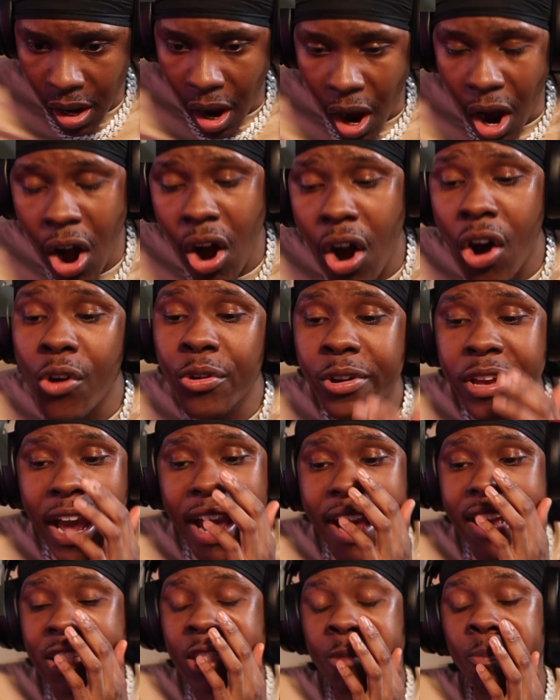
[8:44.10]
Oh,
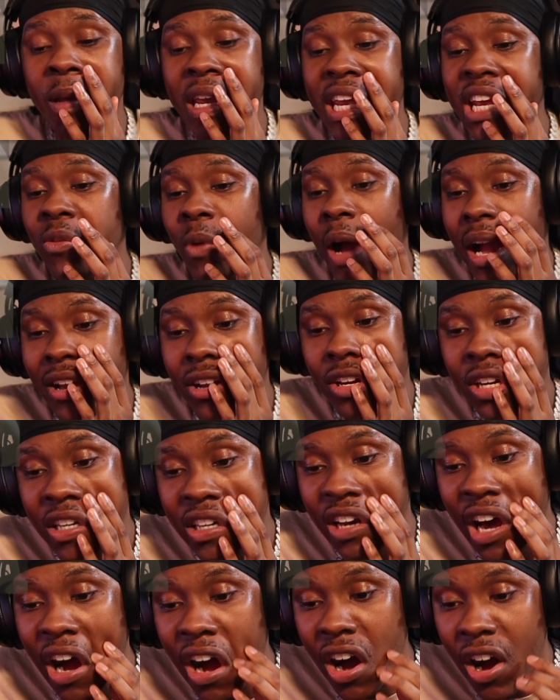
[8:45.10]
yeah,
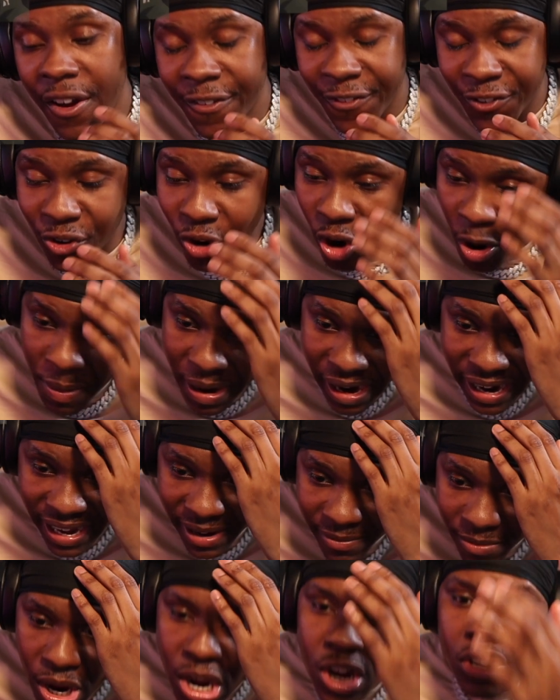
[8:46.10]
Speedwagon. Ah, I forgot about
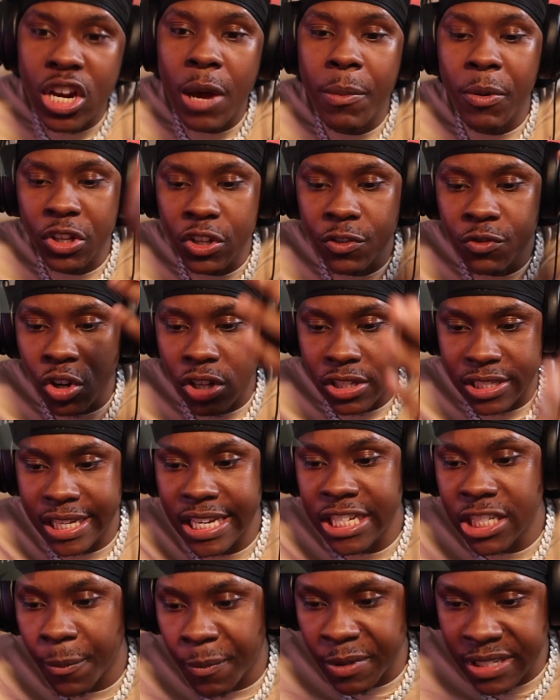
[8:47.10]
him. No, but you've got
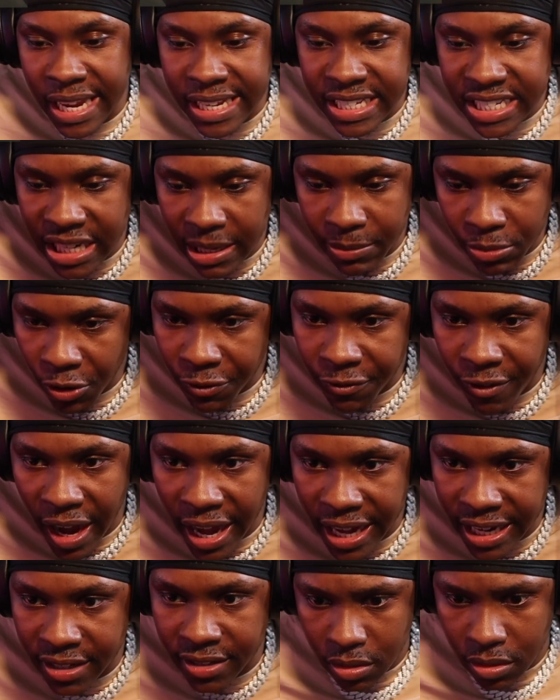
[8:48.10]
Caesar protecting him. You're
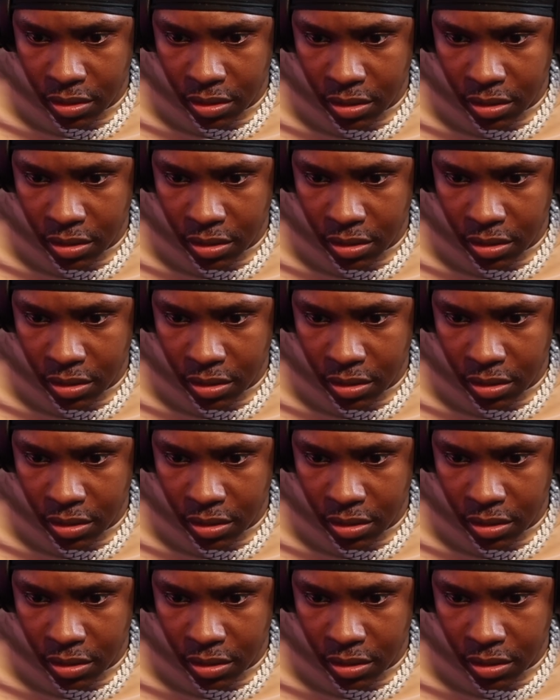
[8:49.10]
fine.